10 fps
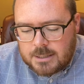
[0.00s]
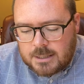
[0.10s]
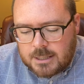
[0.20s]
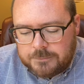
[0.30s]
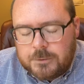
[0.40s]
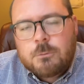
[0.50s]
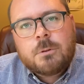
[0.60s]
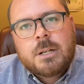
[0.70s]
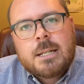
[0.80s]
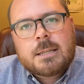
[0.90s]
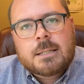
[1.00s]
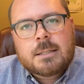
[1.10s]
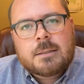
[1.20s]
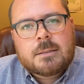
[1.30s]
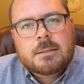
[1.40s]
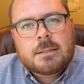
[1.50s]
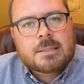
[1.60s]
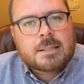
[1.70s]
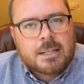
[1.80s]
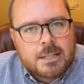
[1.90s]
if you read this,
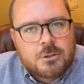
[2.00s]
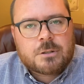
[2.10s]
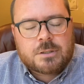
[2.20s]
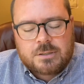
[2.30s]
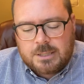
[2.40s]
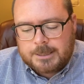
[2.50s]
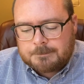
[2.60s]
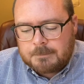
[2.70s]
it's interesting